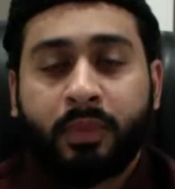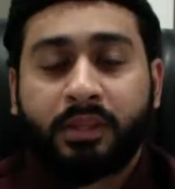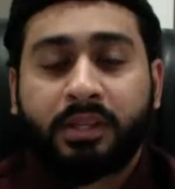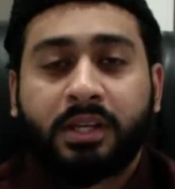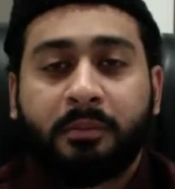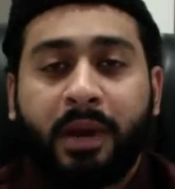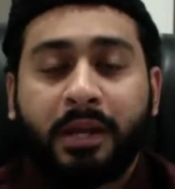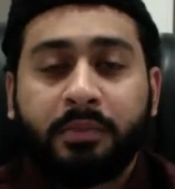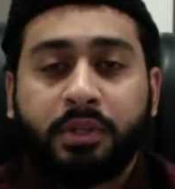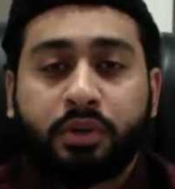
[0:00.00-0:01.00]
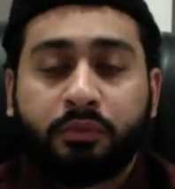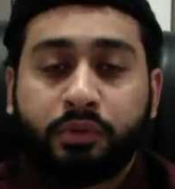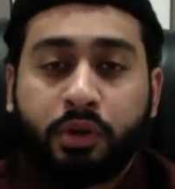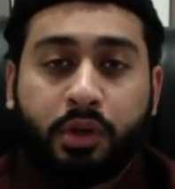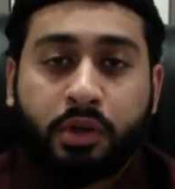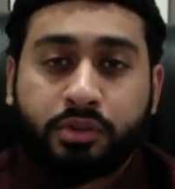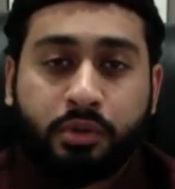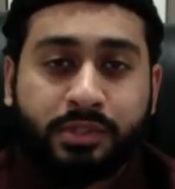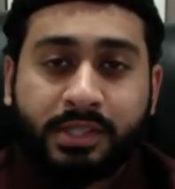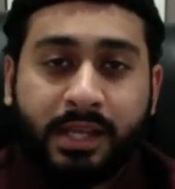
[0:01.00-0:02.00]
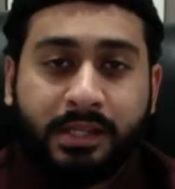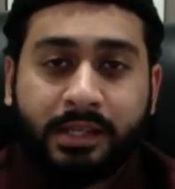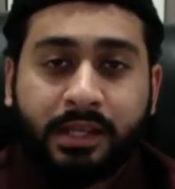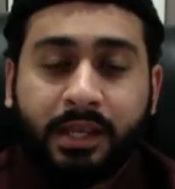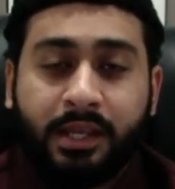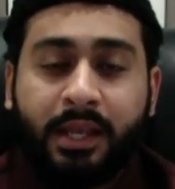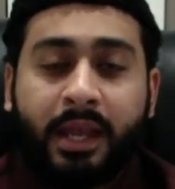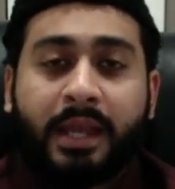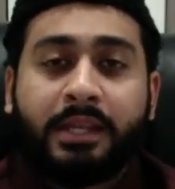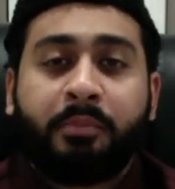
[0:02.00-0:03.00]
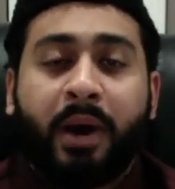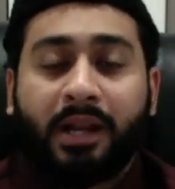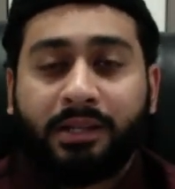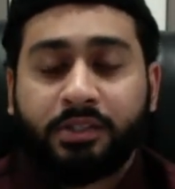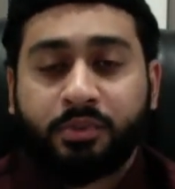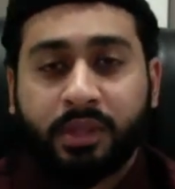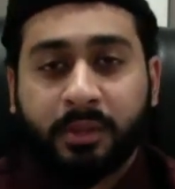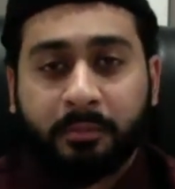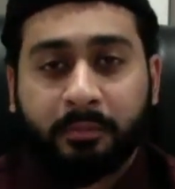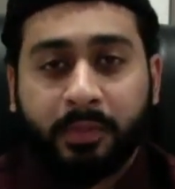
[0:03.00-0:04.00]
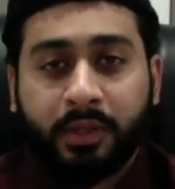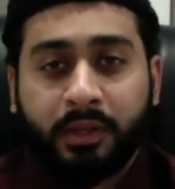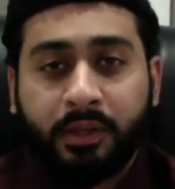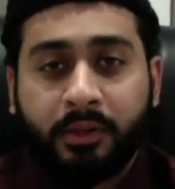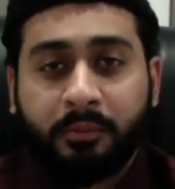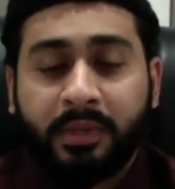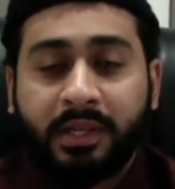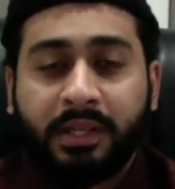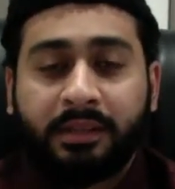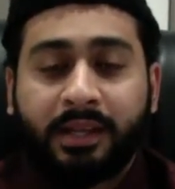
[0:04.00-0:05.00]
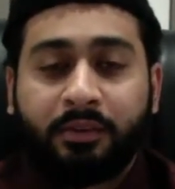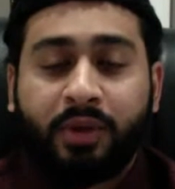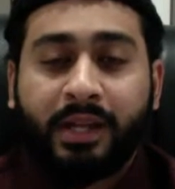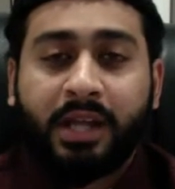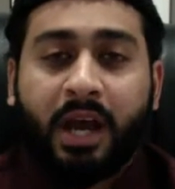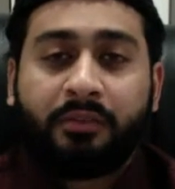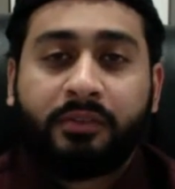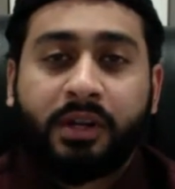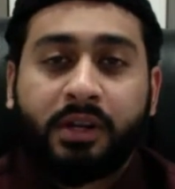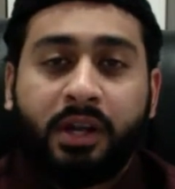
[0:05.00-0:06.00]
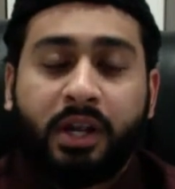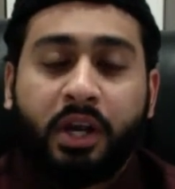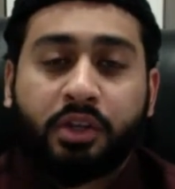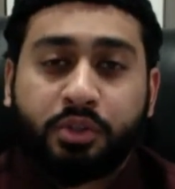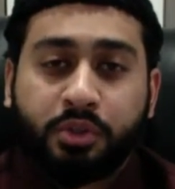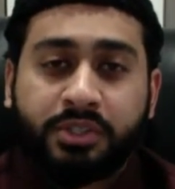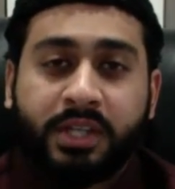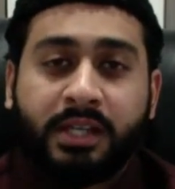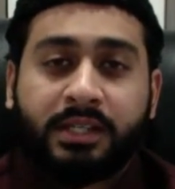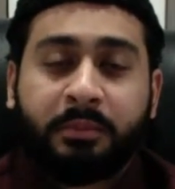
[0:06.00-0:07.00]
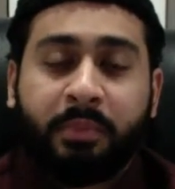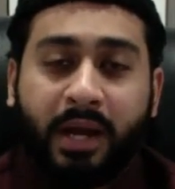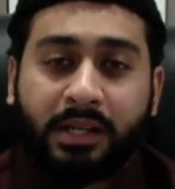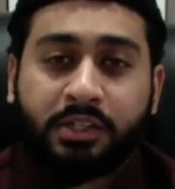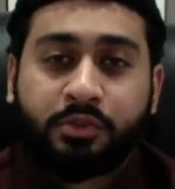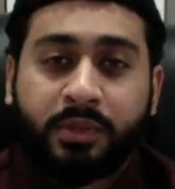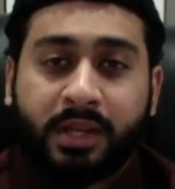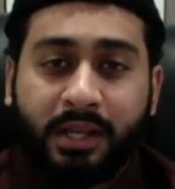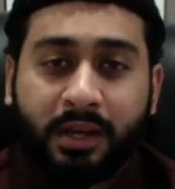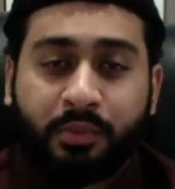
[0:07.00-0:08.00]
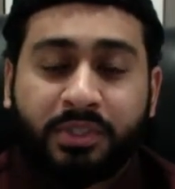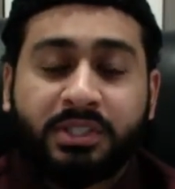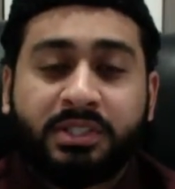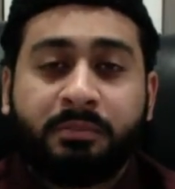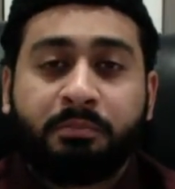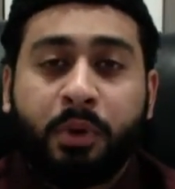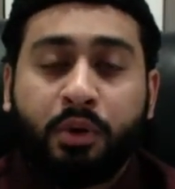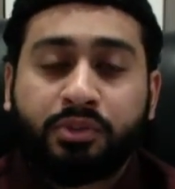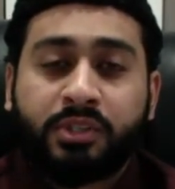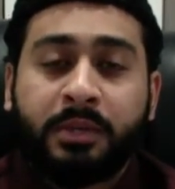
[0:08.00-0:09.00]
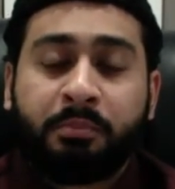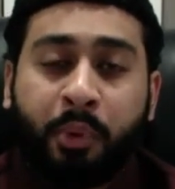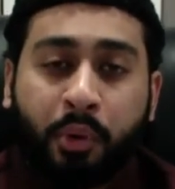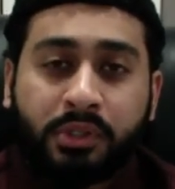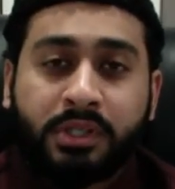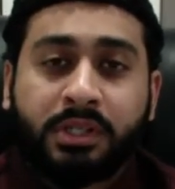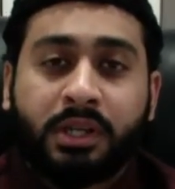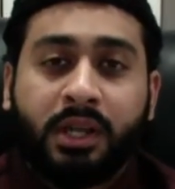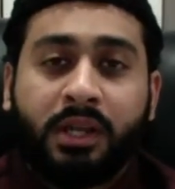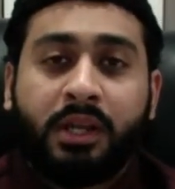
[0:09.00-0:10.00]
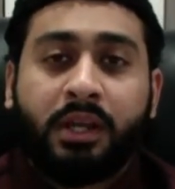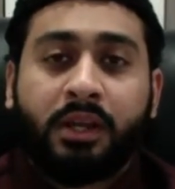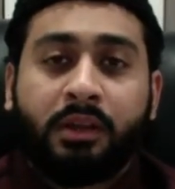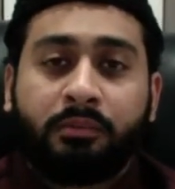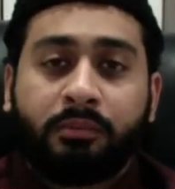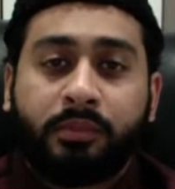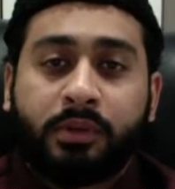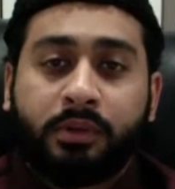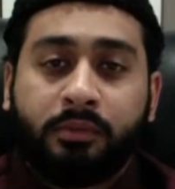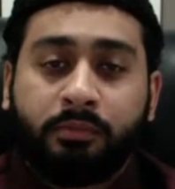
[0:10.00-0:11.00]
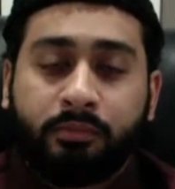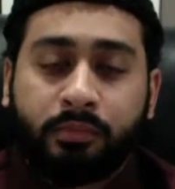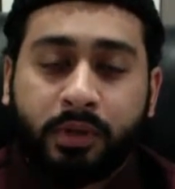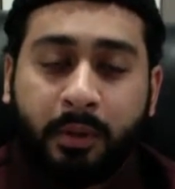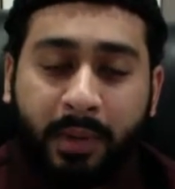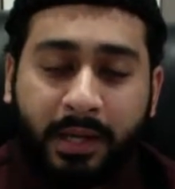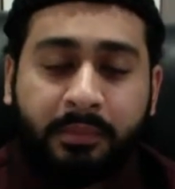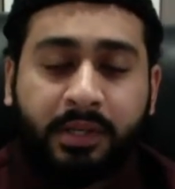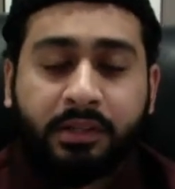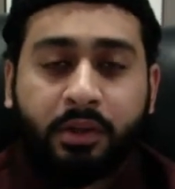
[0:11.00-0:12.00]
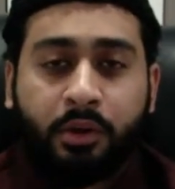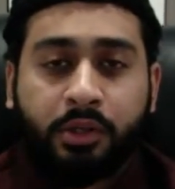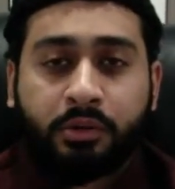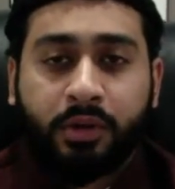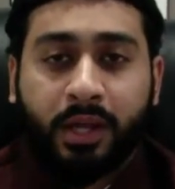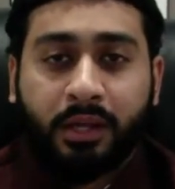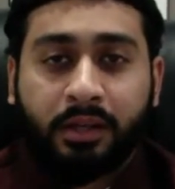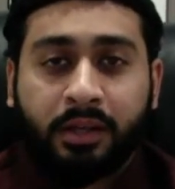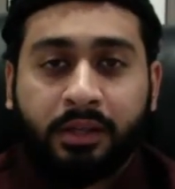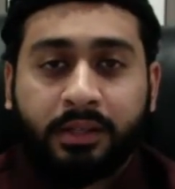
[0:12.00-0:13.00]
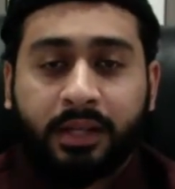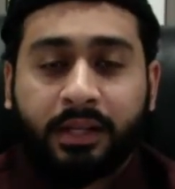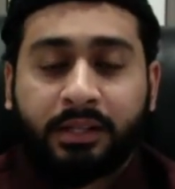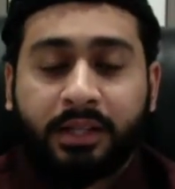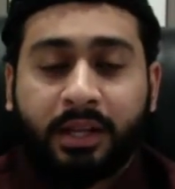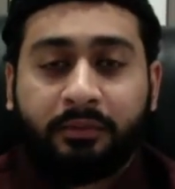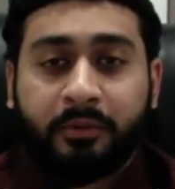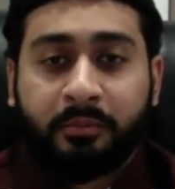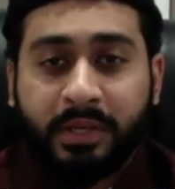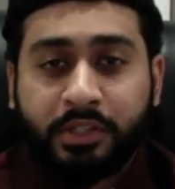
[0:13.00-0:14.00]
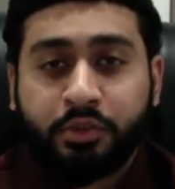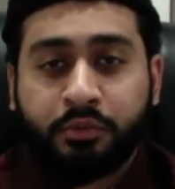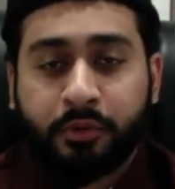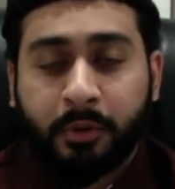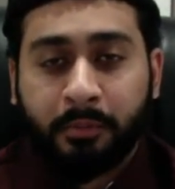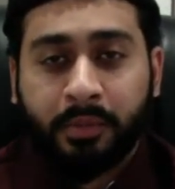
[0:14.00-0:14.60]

the commandment of not associating any partners with Him. Meaning that right after associating partners with Allah, which is the most important commandment in the Holy Quran that Allah Ta'ala forbids you from,